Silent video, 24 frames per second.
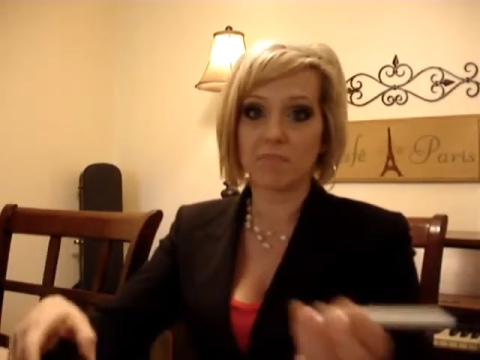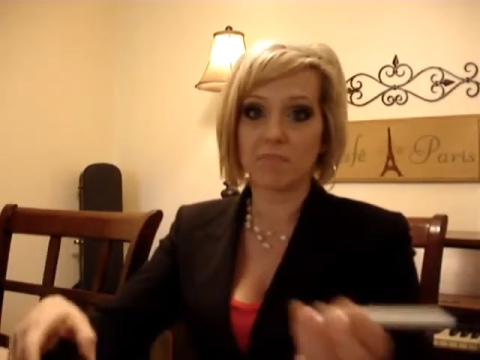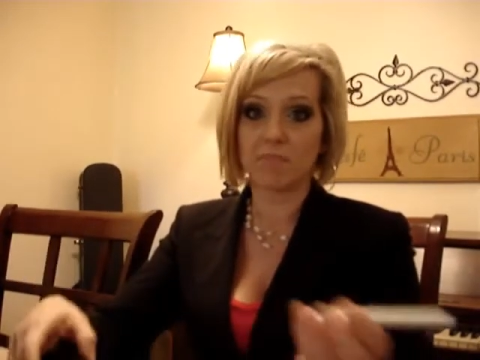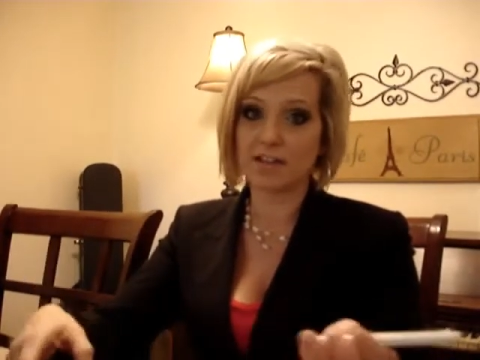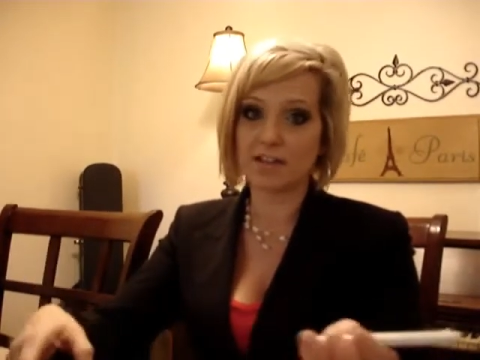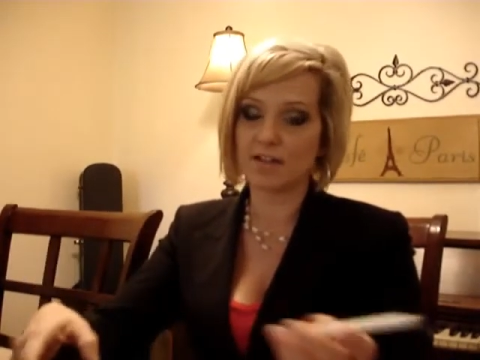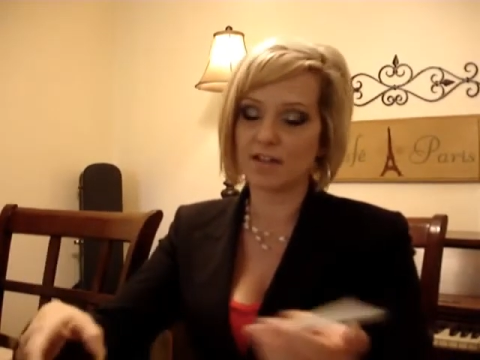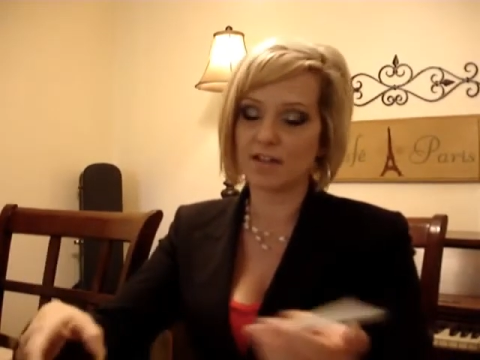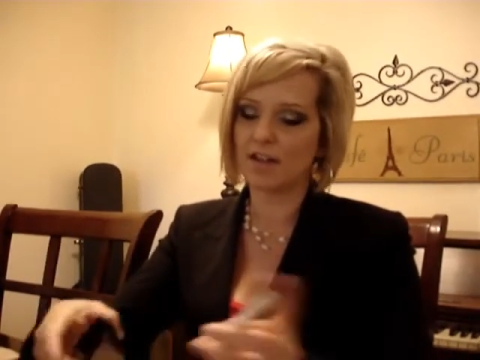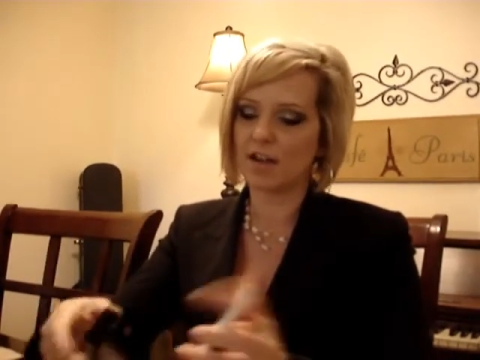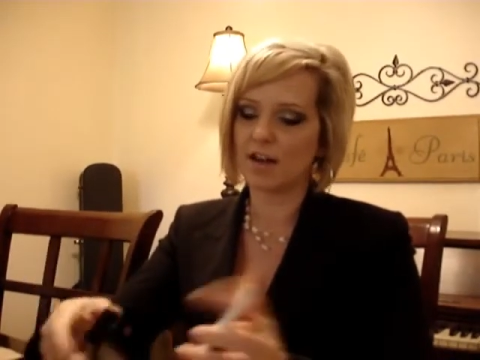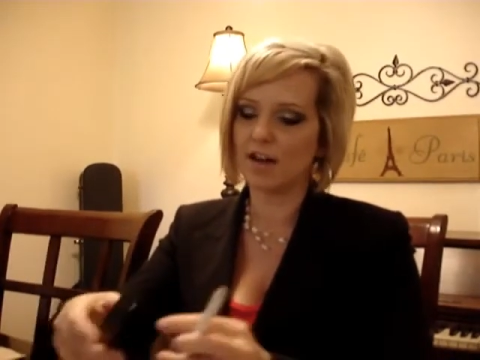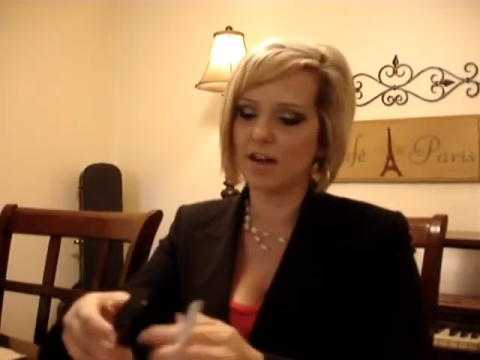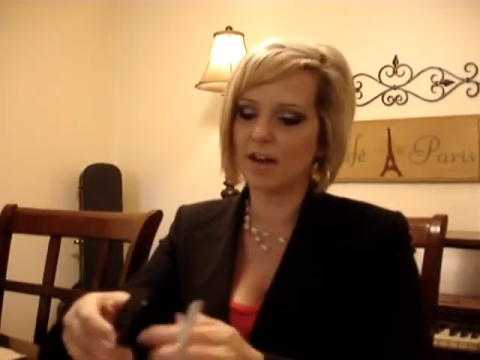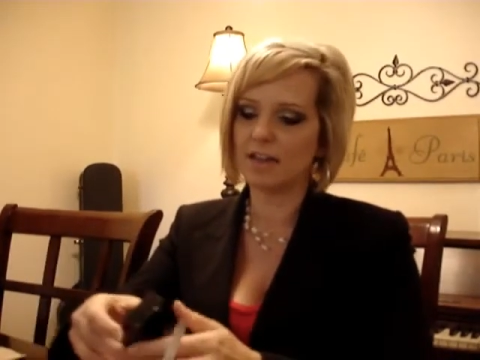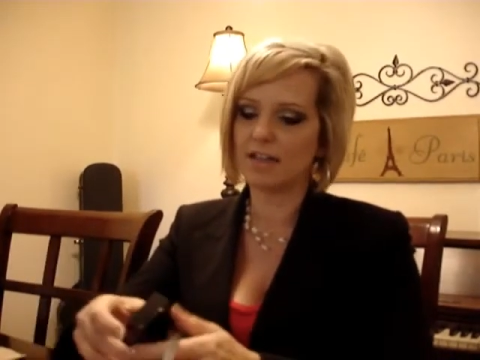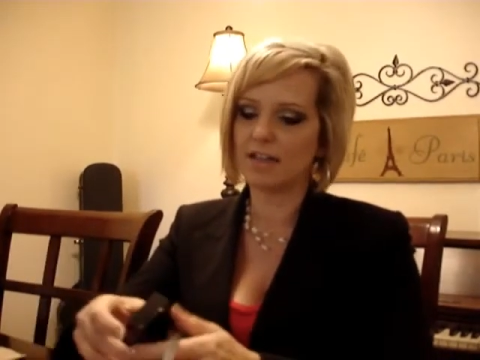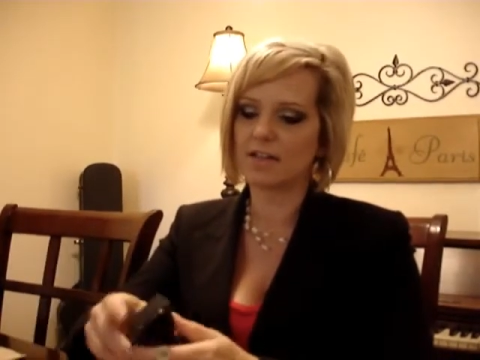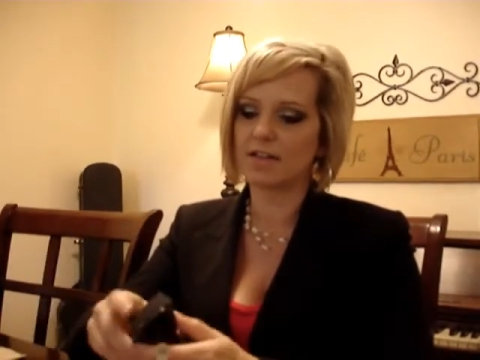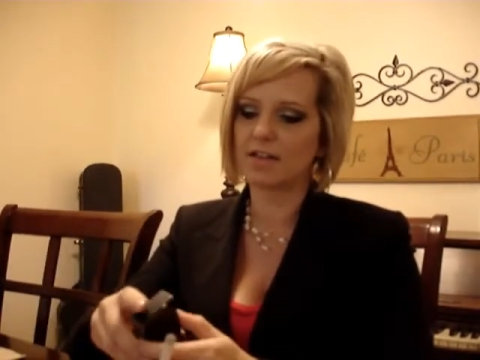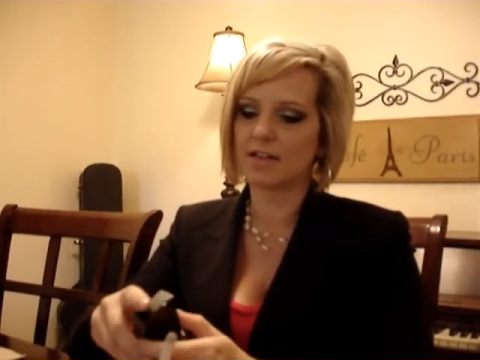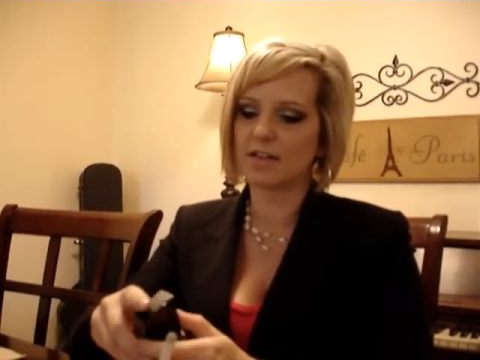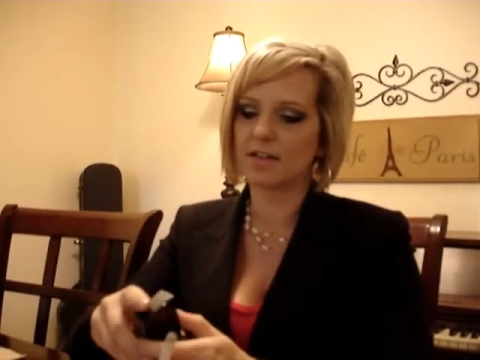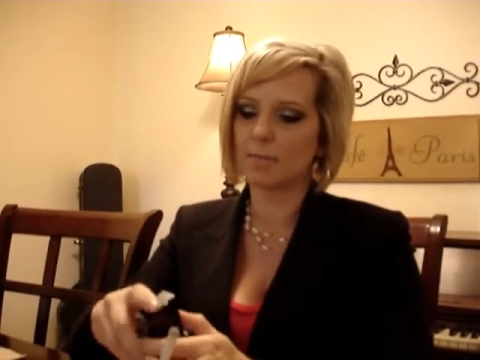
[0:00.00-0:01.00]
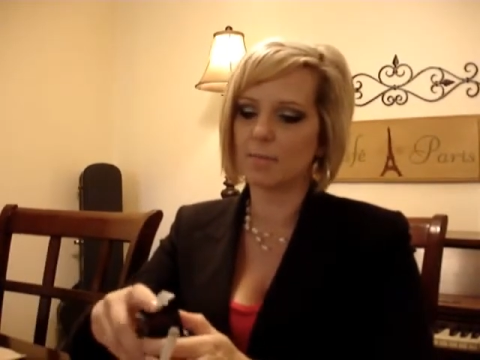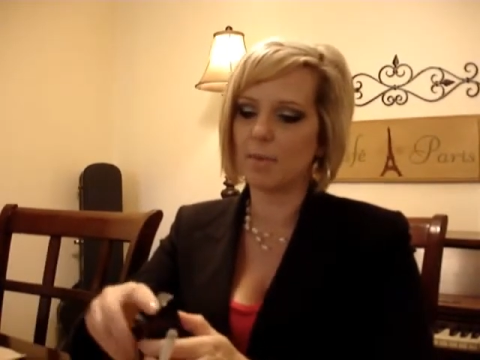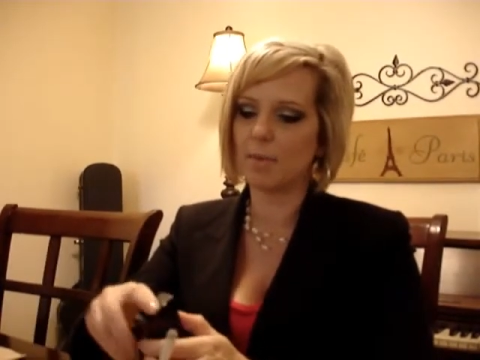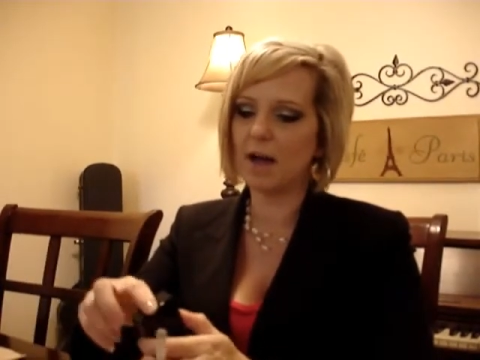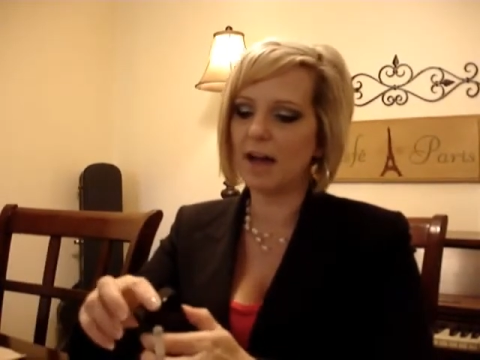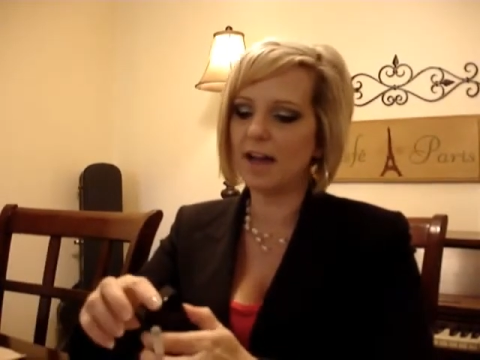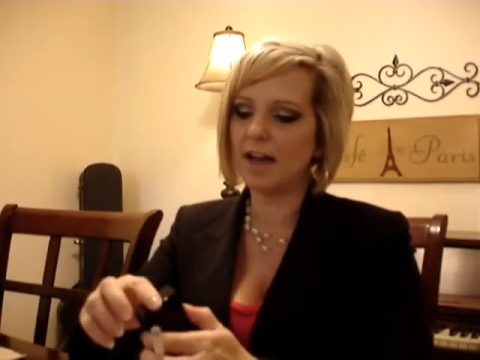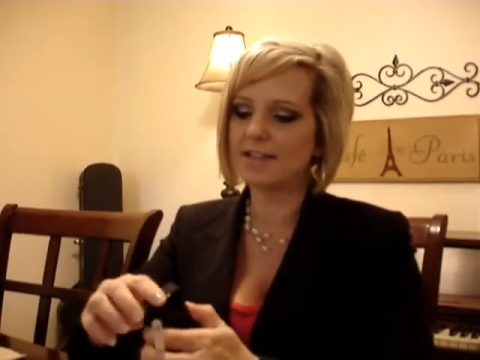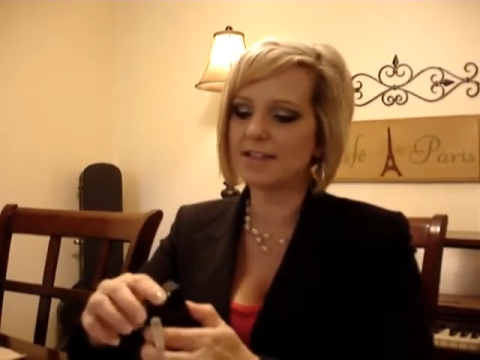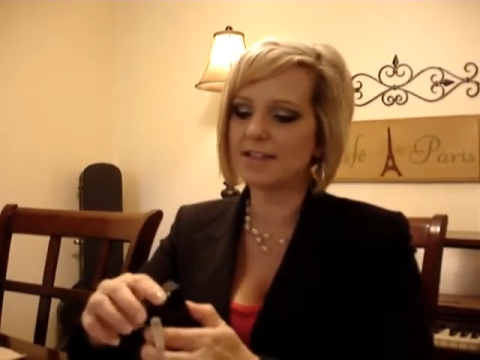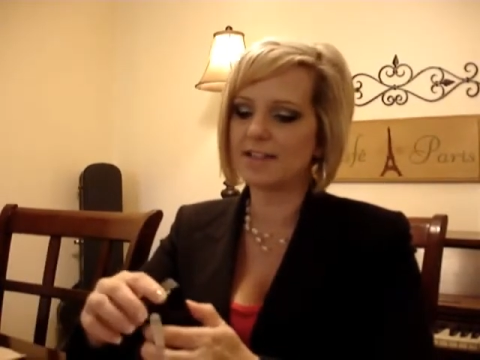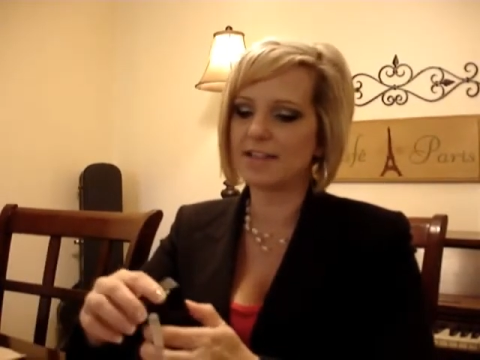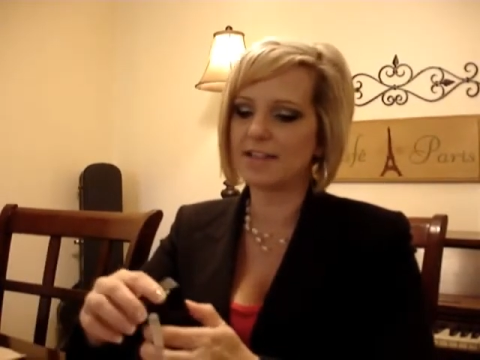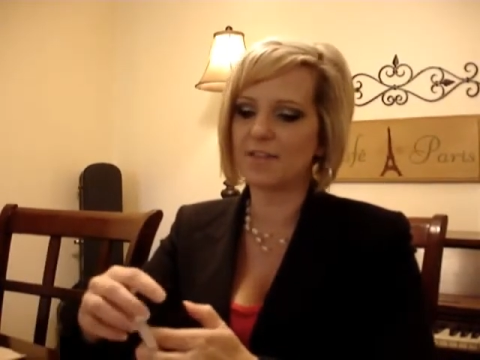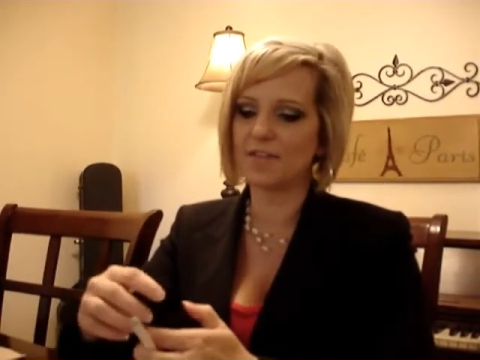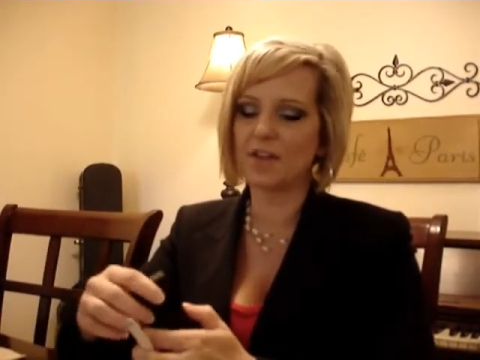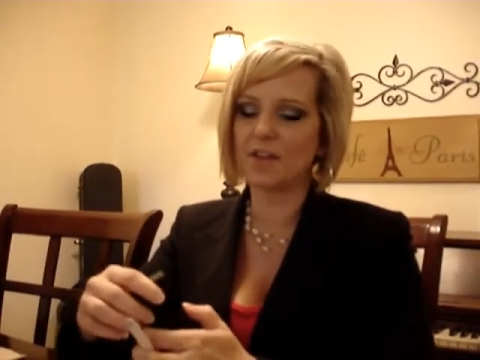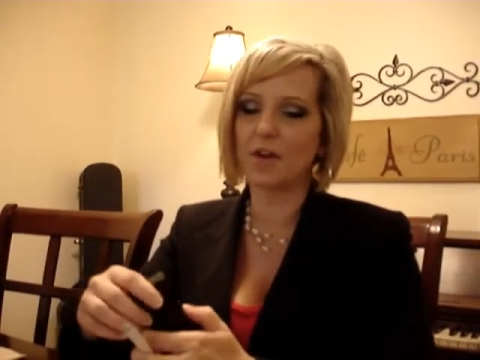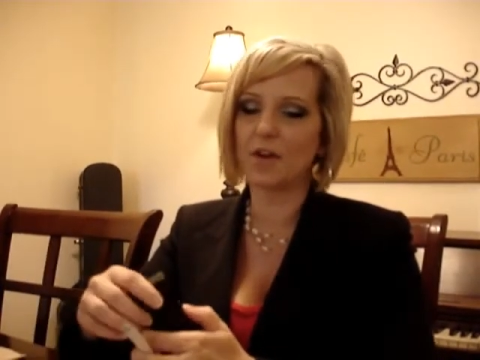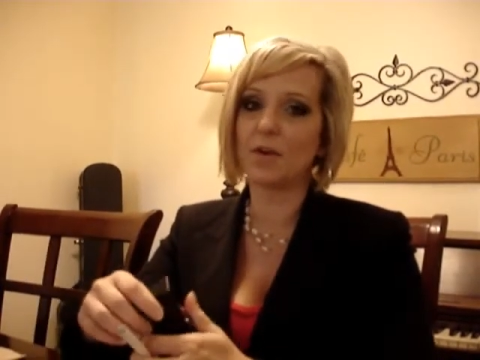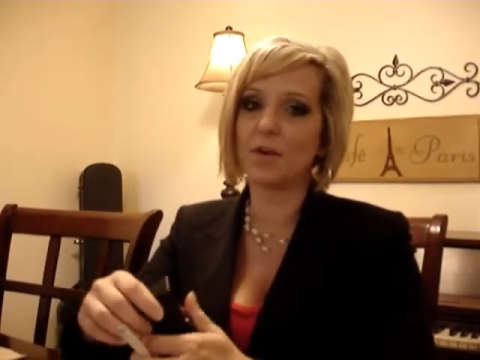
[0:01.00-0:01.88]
That's the cons. The positive,